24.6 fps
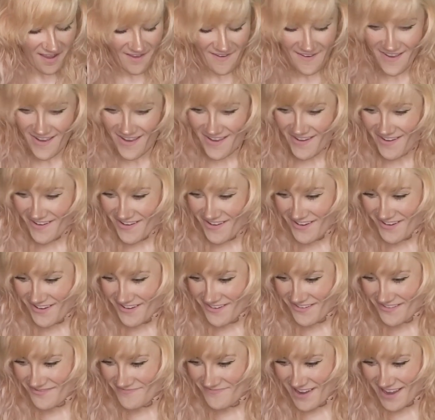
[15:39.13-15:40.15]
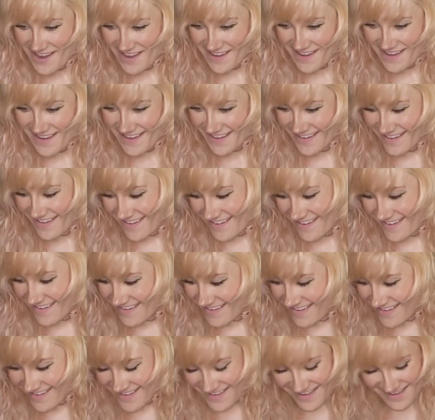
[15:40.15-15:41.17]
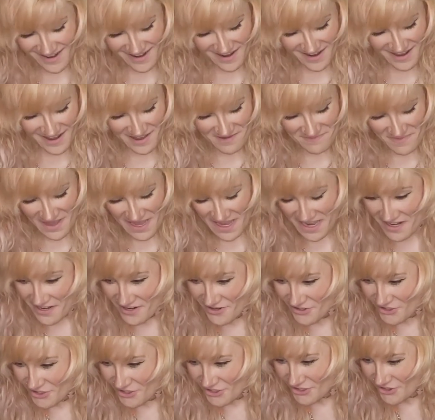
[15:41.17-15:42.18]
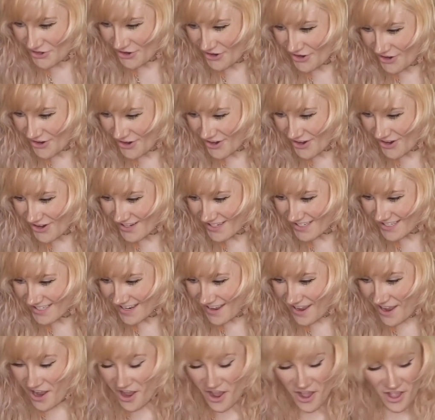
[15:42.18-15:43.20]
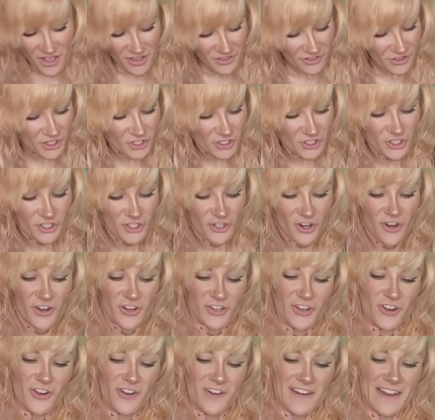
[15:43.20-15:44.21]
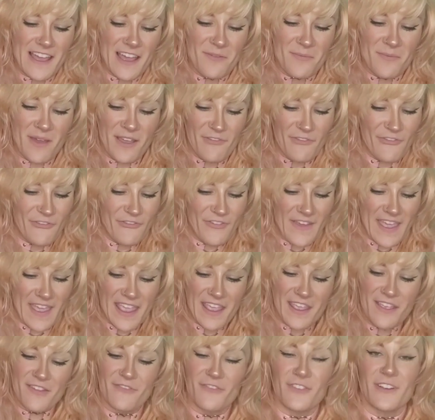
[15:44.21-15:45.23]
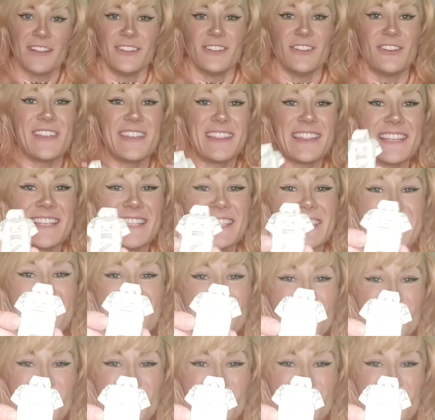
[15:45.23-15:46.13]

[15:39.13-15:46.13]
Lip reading: Oh my god, I made a shirt. The shirt turned out my favorite. Look at this little